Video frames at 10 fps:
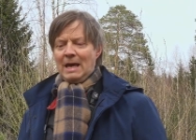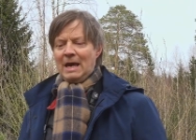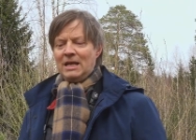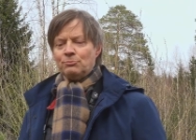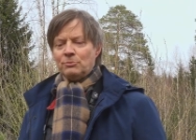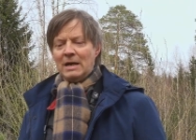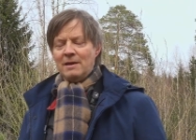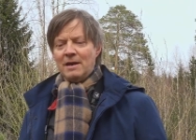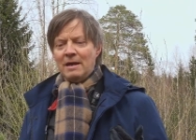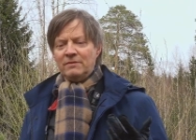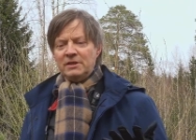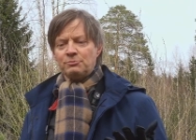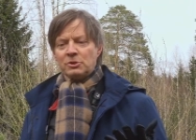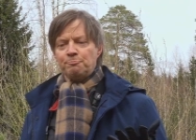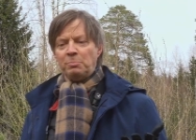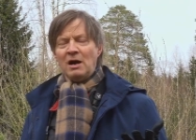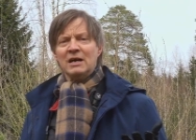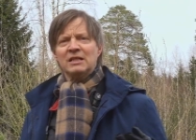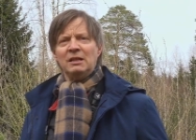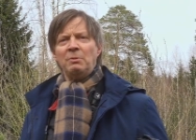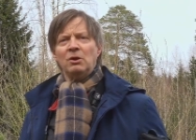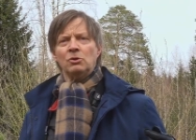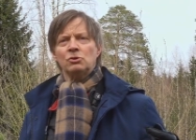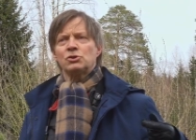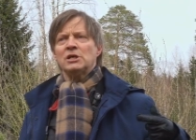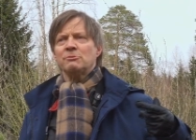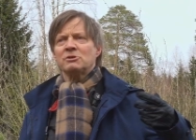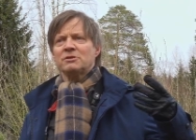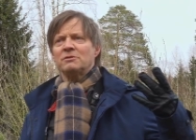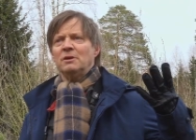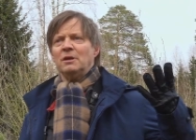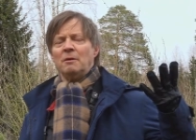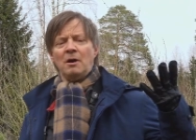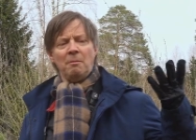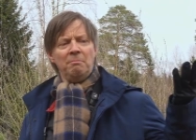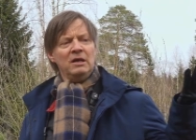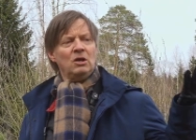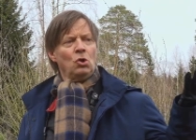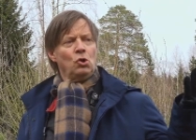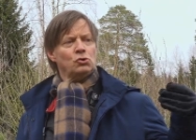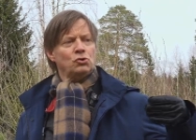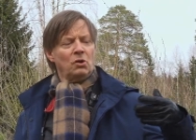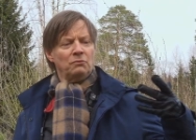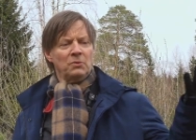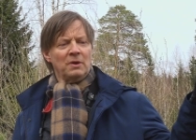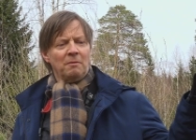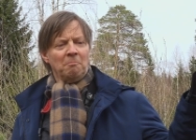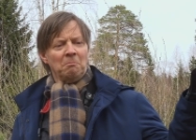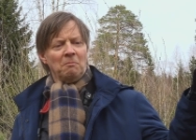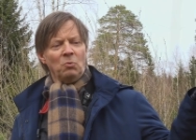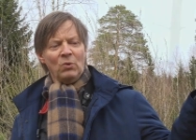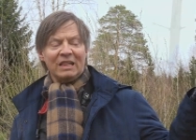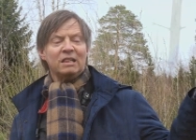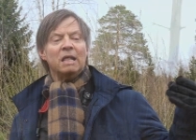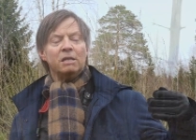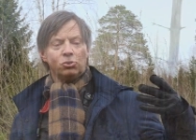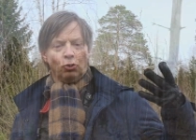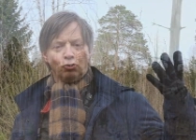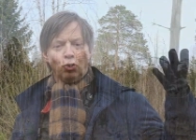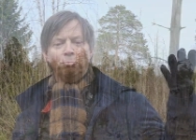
And, it, and, and this was partly because there was a big loss of wetlands, also